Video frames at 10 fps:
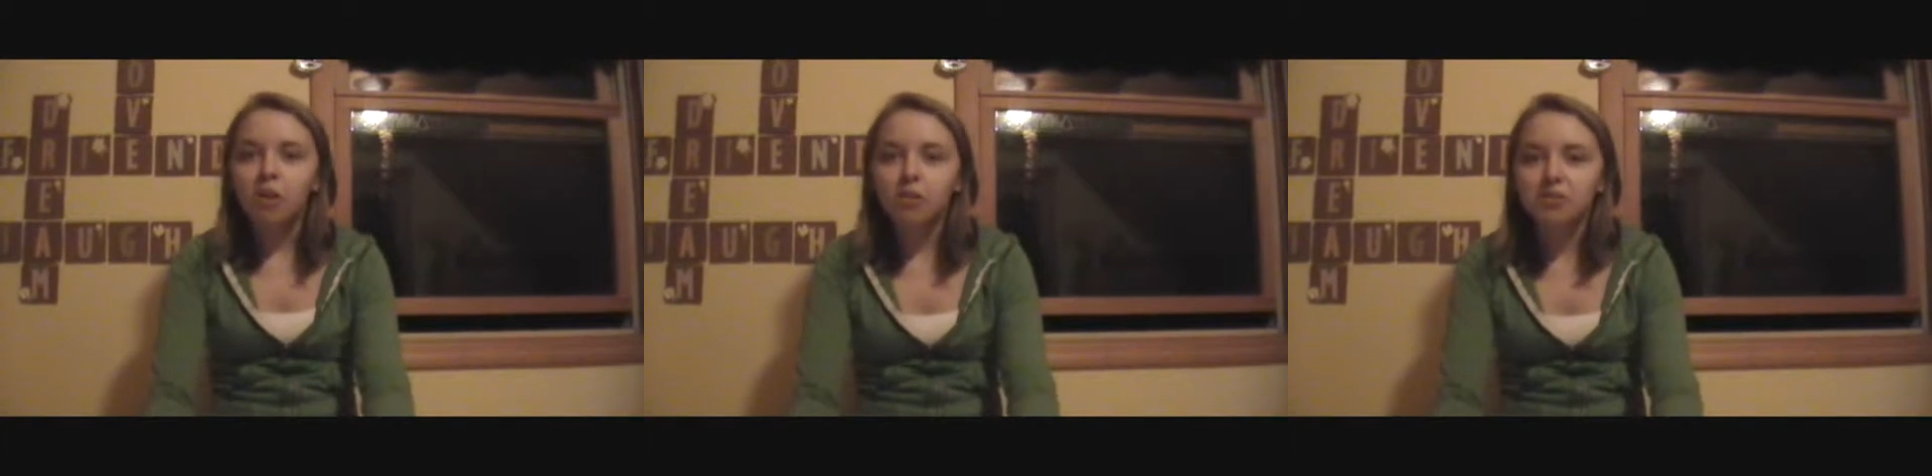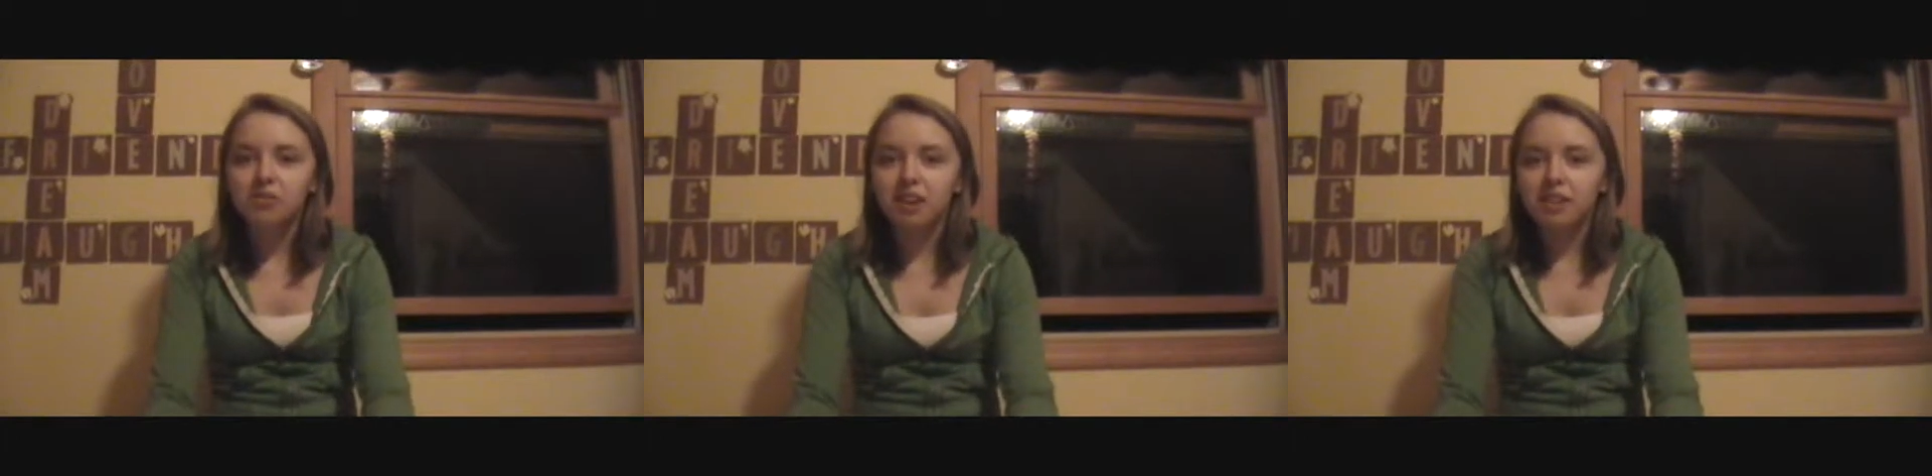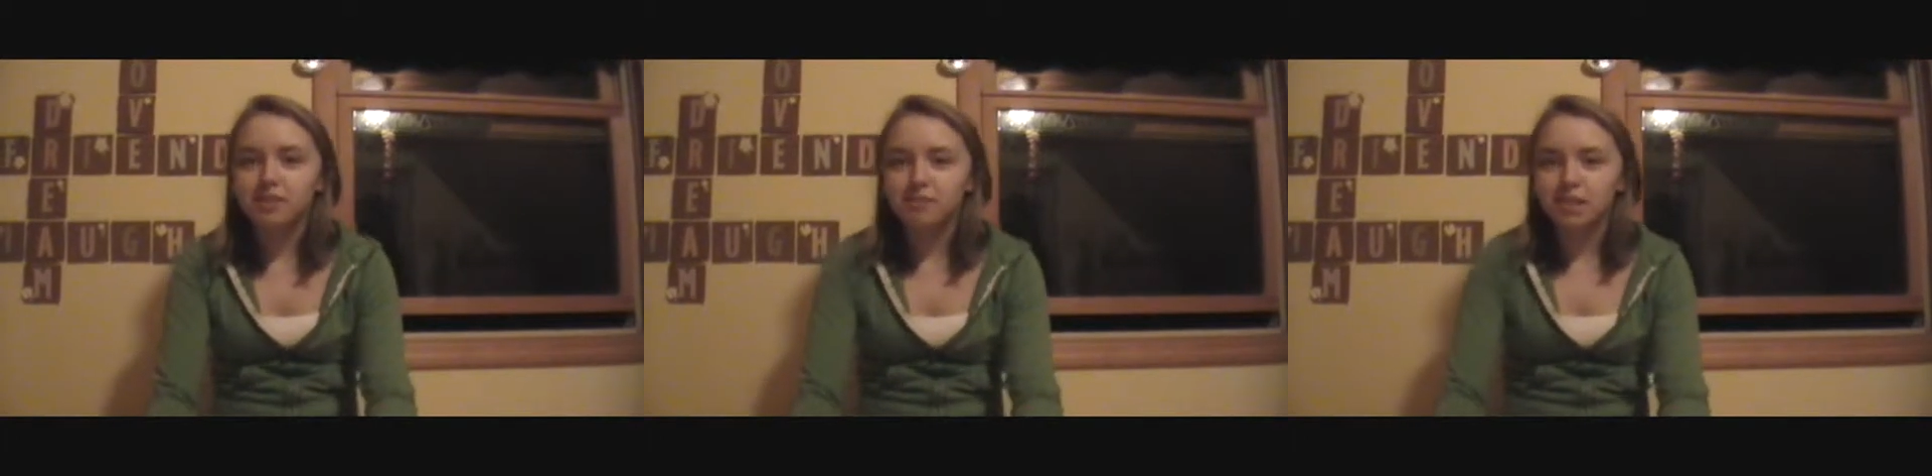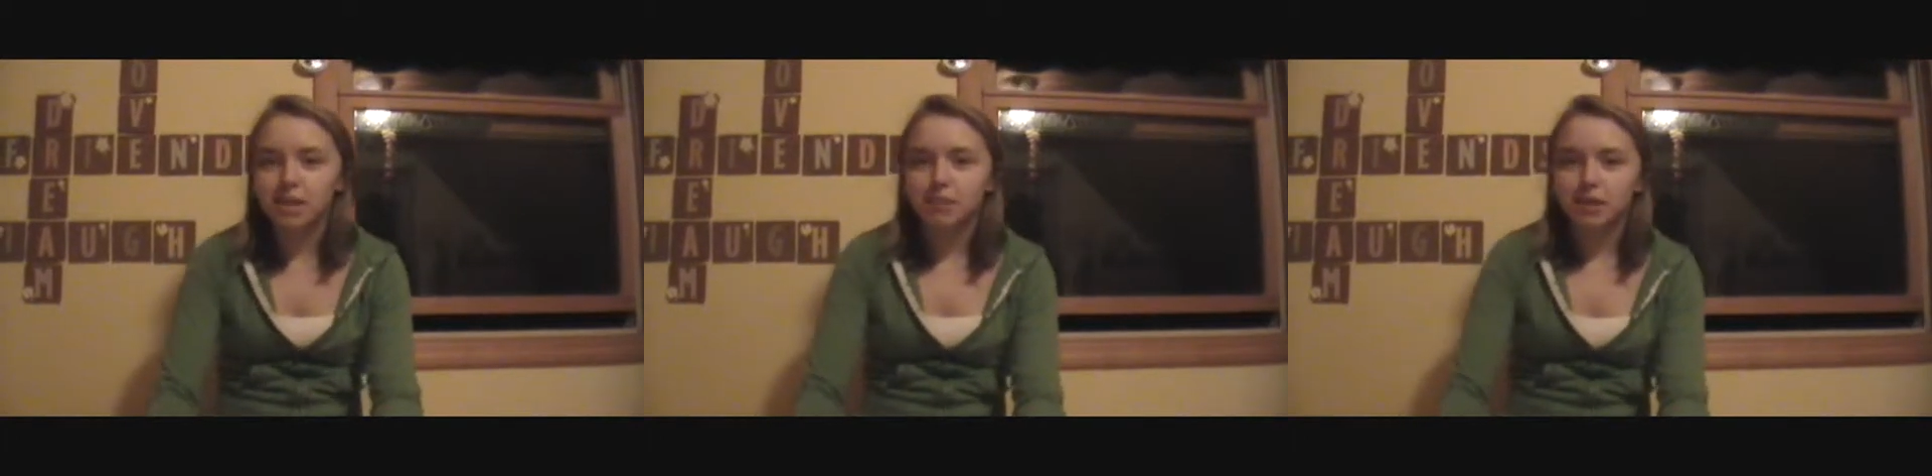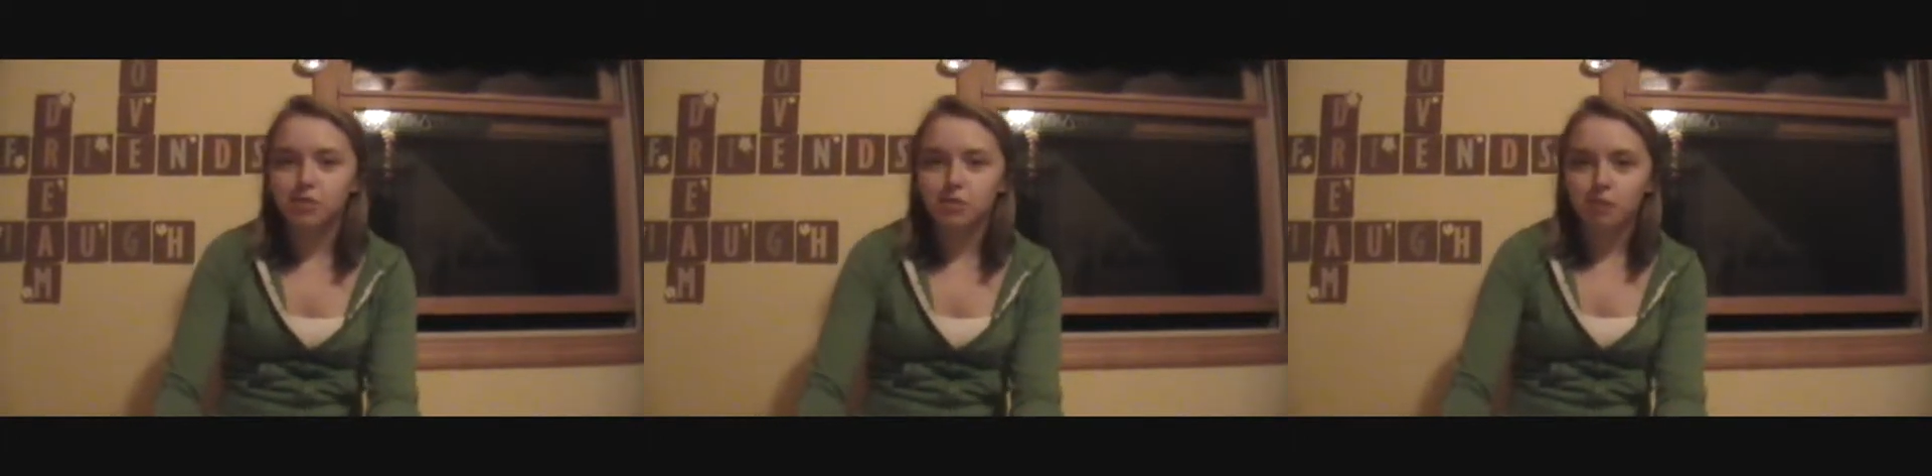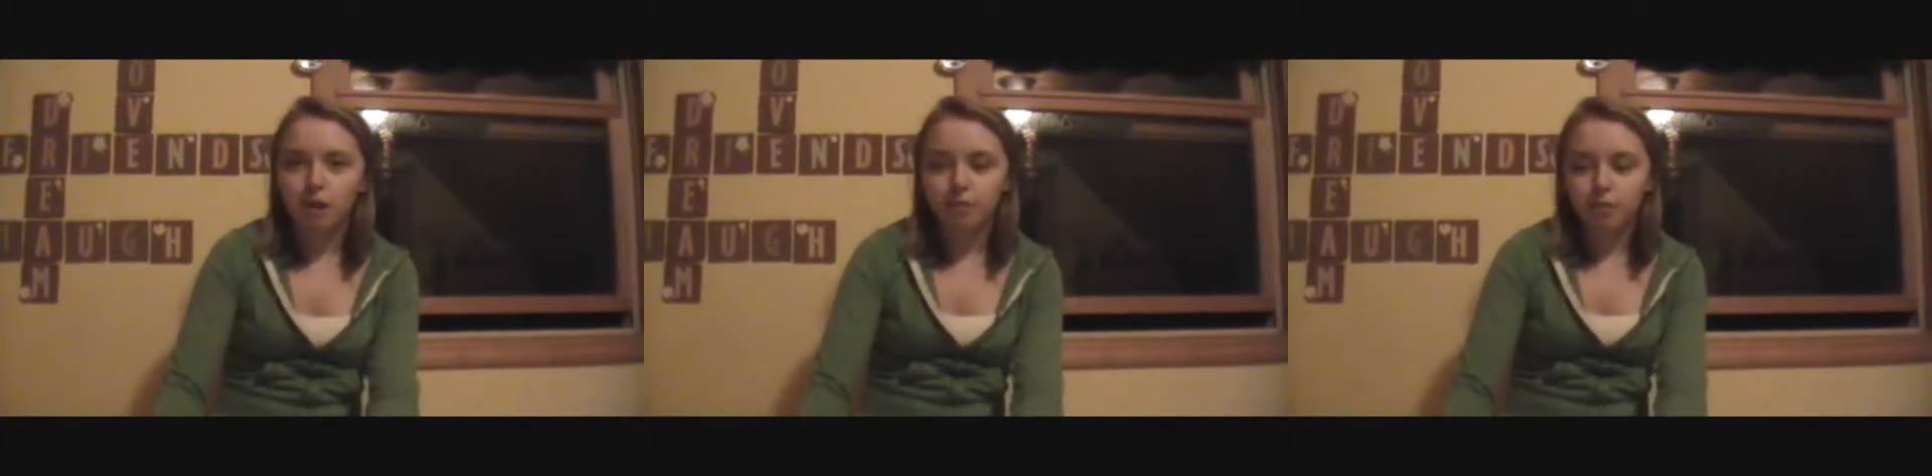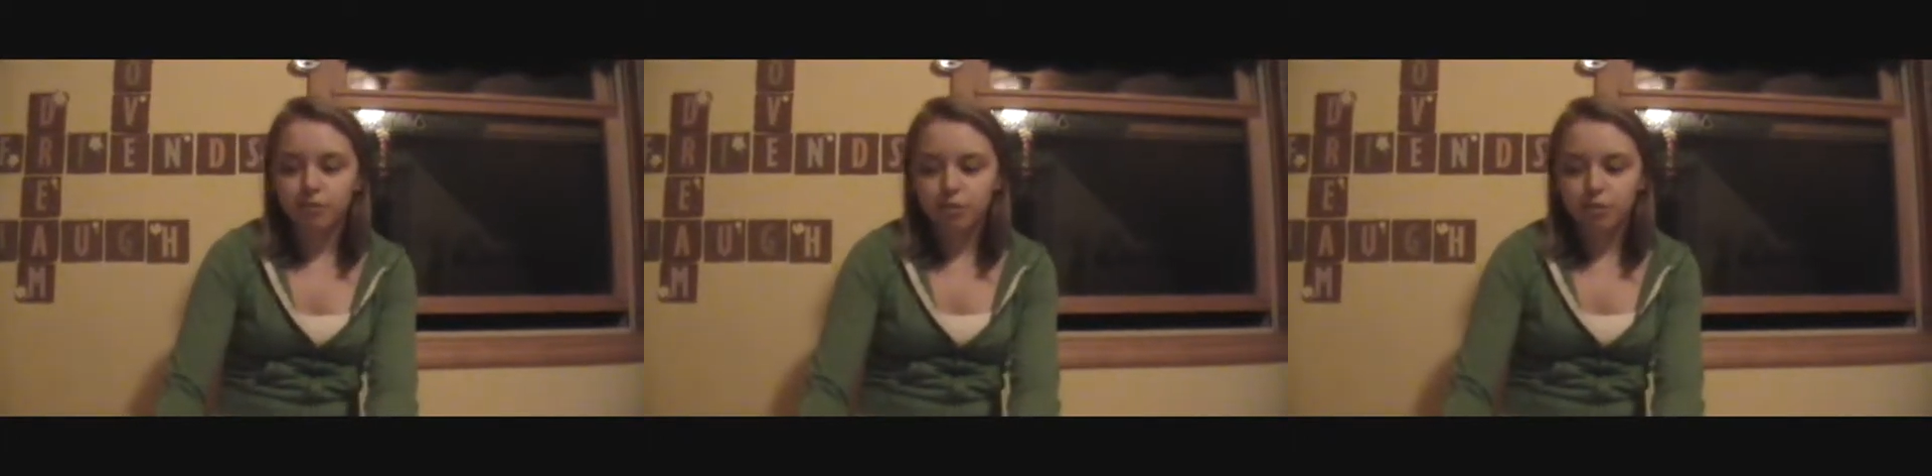Overcrowding became a huge problem